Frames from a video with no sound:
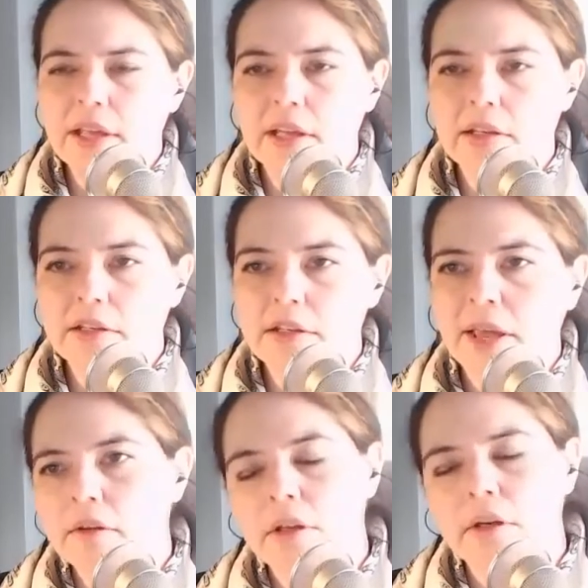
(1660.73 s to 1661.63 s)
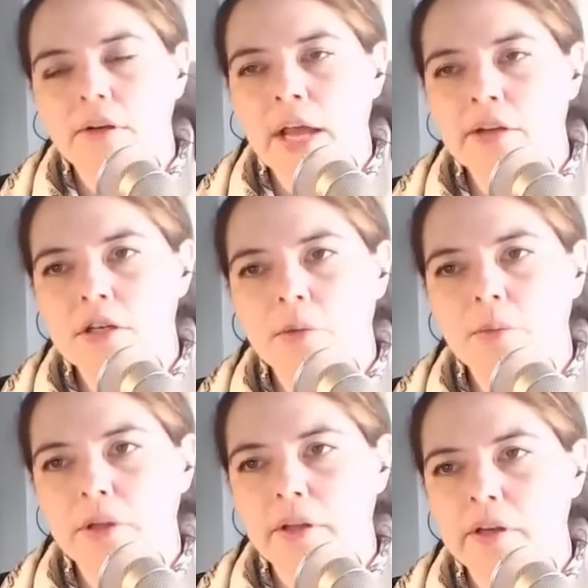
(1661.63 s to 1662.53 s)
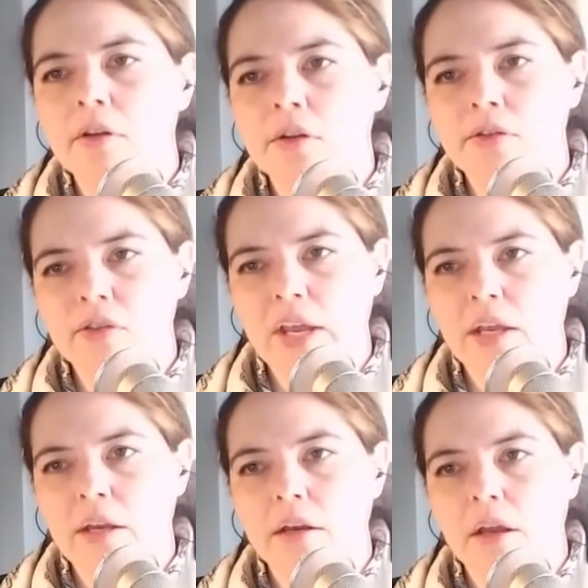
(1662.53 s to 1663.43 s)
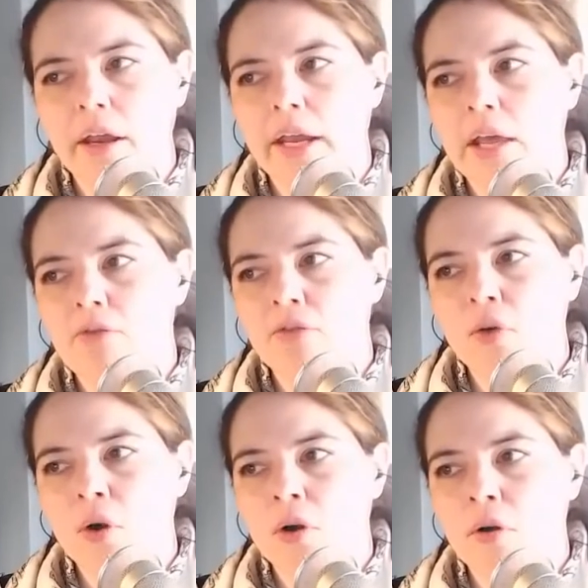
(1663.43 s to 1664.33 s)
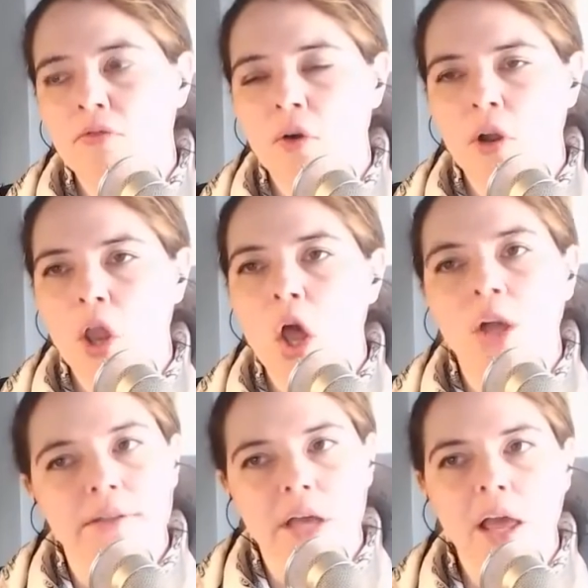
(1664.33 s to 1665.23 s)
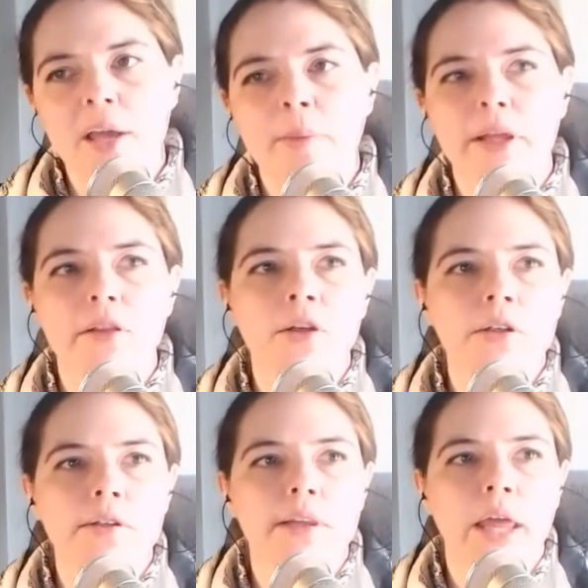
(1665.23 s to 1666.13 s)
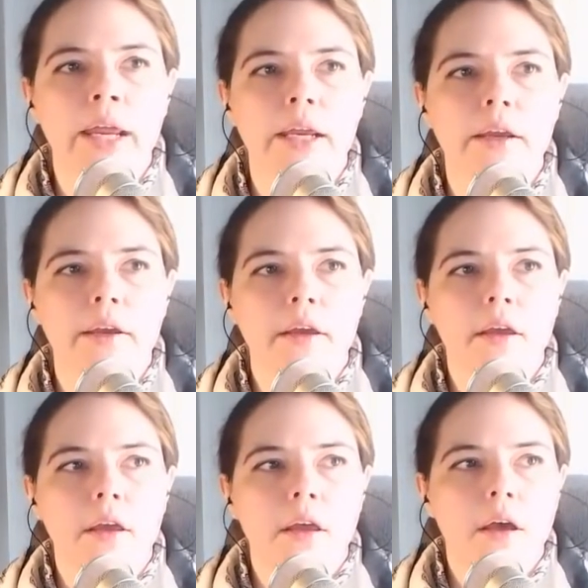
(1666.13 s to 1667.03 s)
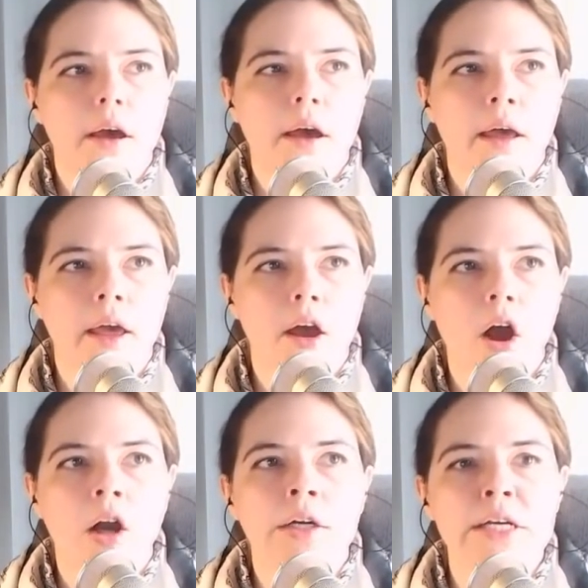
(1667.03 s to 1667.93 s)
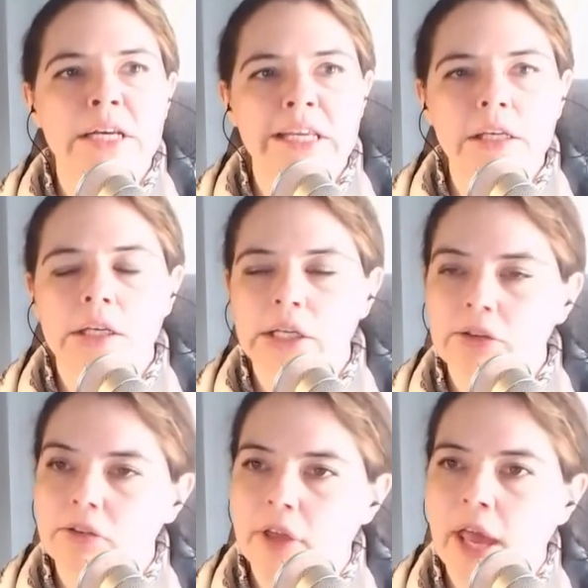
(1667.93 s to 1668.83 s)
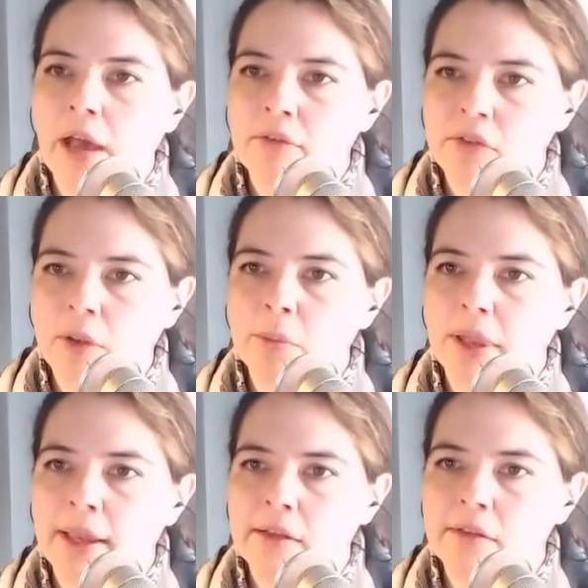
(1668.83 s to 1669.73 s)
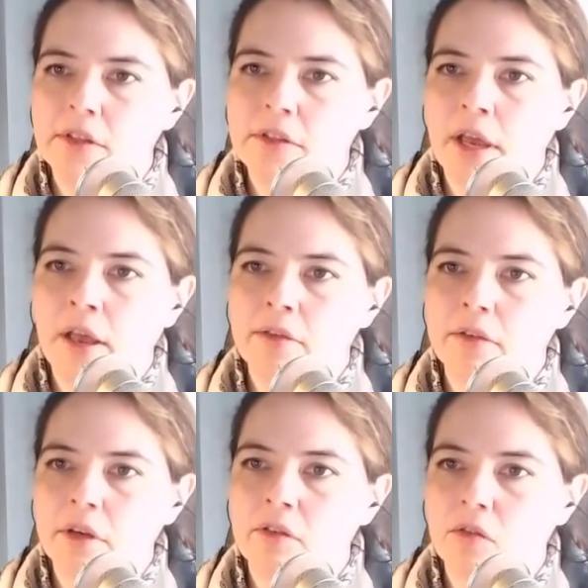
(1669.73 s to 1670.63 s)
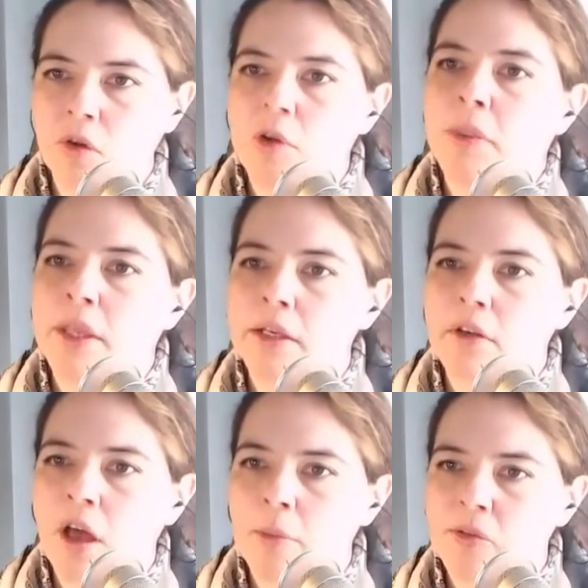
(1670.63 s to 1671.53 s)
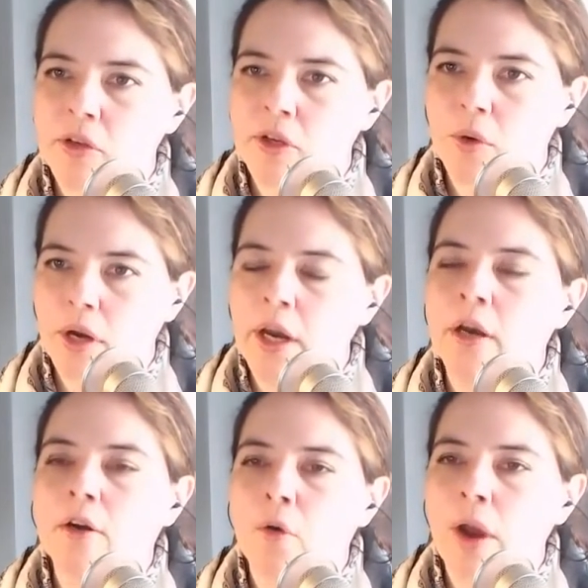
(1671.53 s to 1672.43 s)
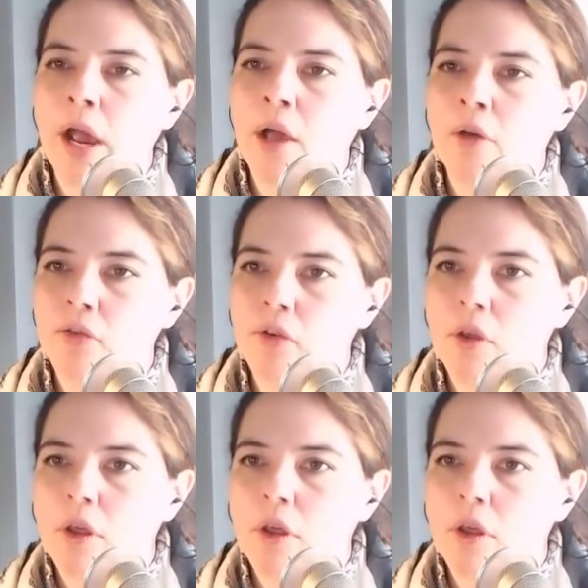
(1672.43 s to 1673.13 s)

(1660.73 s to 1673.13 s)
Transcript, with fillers: that depends on the international political scene. For a long time, it looked like our need to have some place to test extremely top-secret aircraft